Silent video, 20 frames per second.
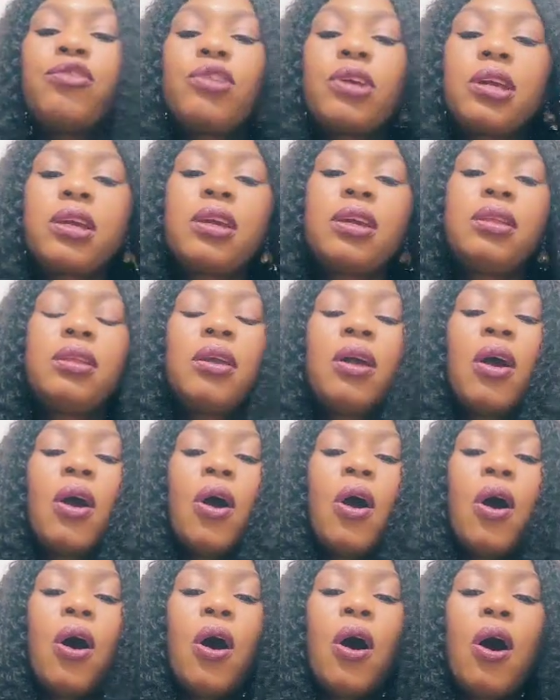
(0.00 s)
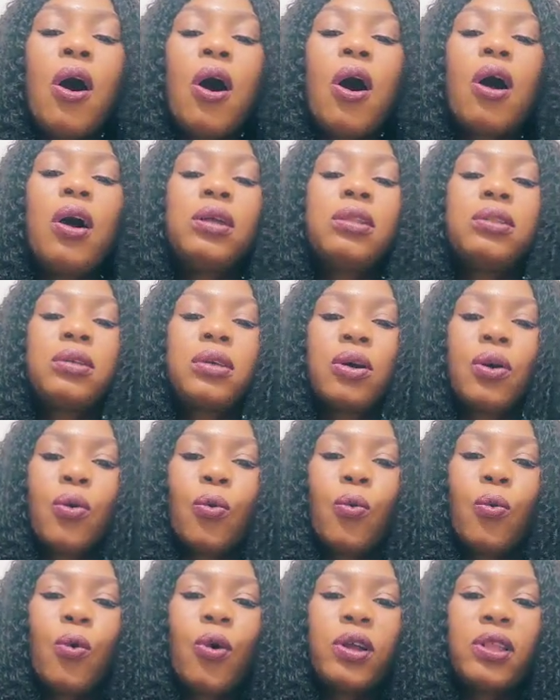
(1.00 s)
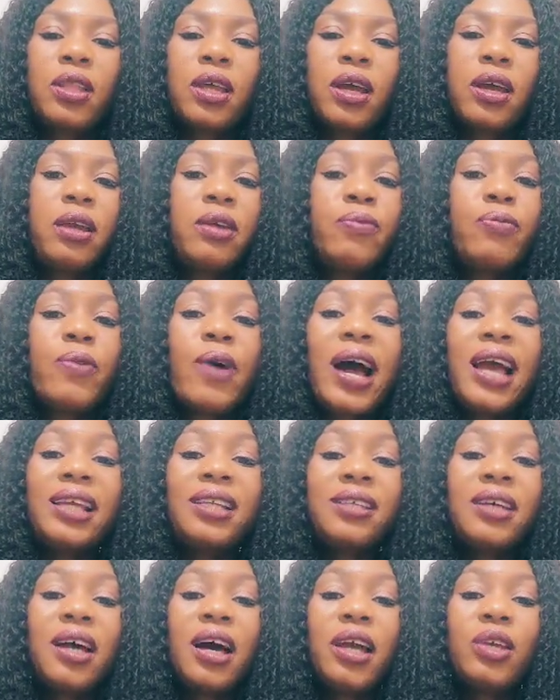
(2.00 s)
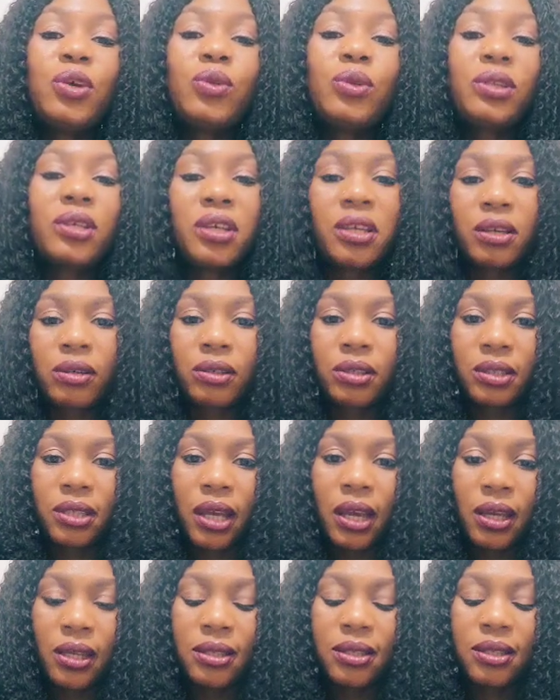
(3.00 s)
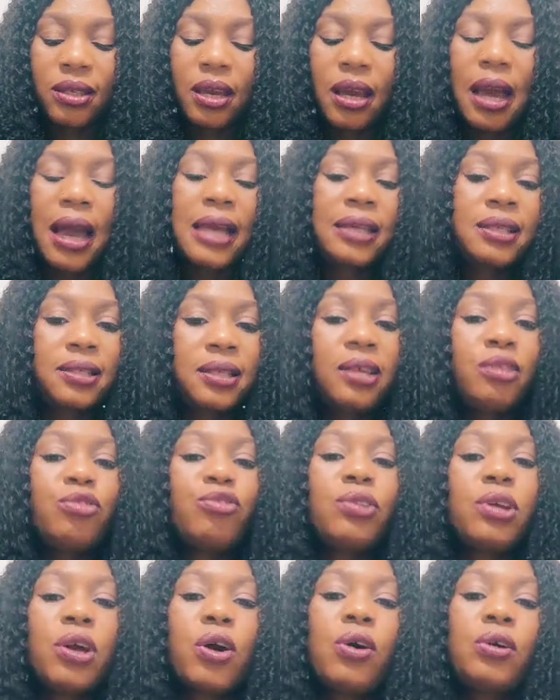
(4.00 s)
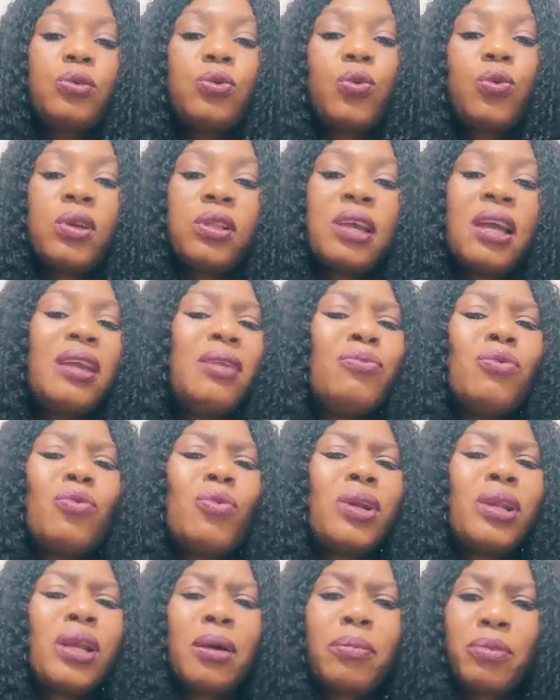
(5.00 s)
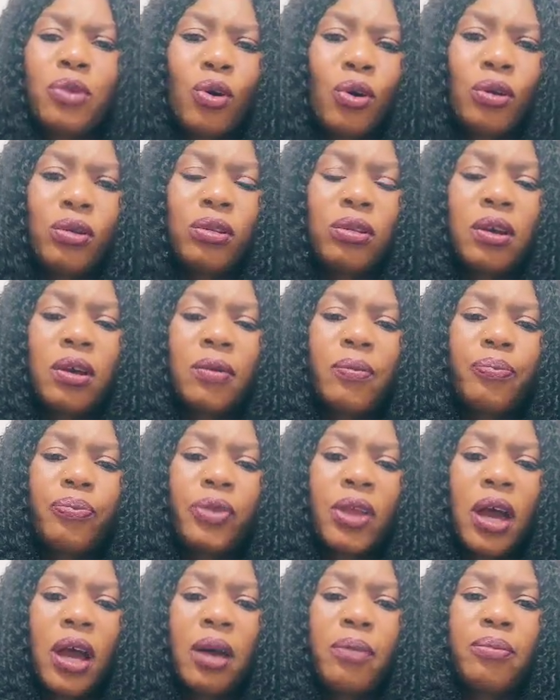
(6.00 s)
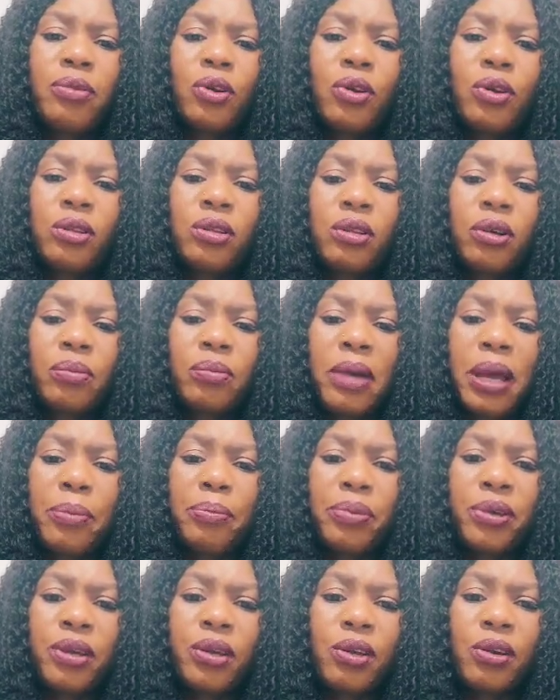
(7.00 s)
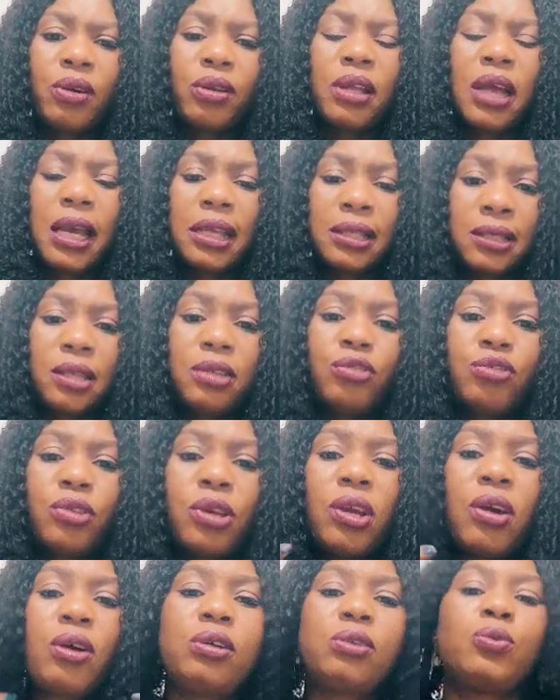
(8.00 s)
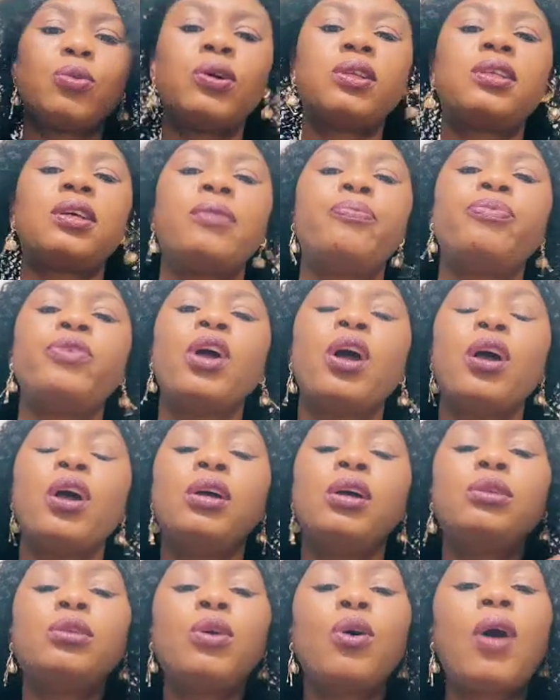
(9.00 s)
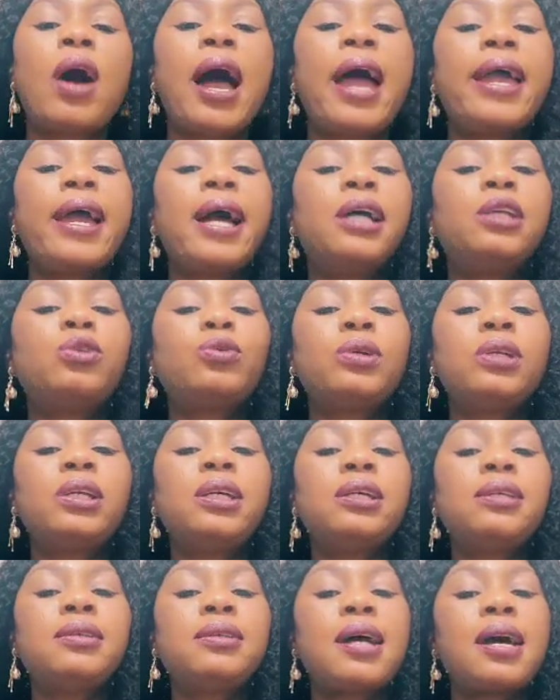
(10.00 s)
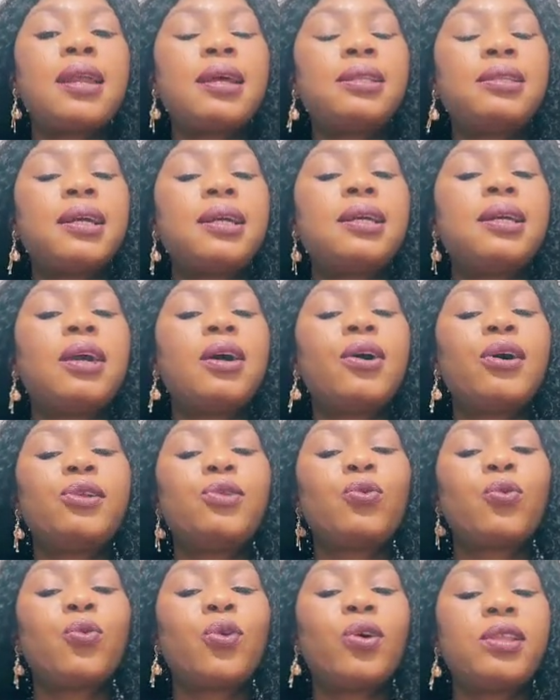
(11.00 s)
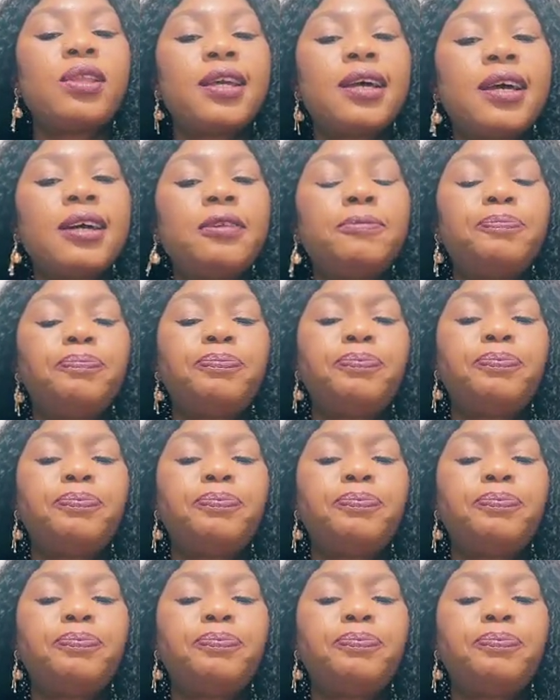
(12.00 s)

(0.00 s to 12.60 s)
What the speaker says: drinking hot water. If I tell you till date, I still drink hot water. Even when I'm not on my period, I still drink hot water. So I actually started taking hot water.